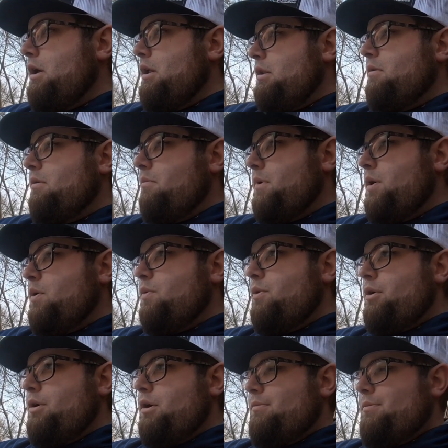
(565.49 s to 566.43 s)
and the
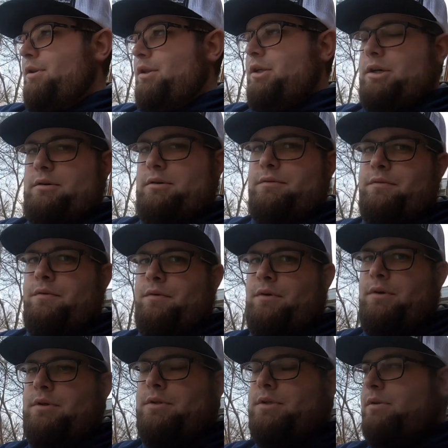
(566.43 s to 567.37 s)
motor, I believe,
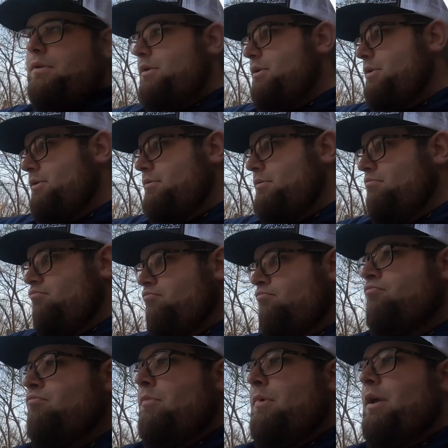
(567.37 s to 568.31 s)
so they just
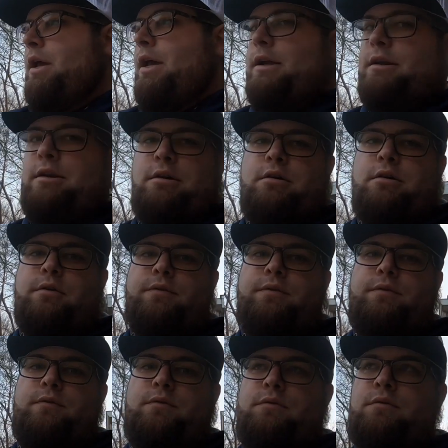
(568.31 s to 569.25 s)
hacked it
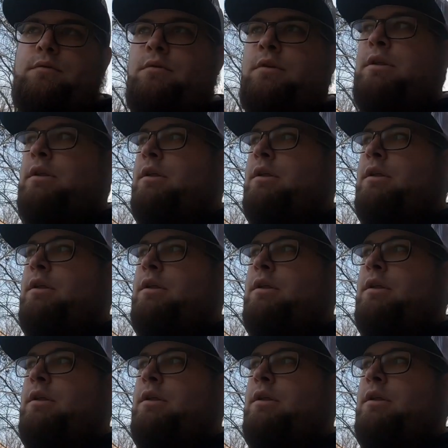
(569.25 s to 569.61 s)
off and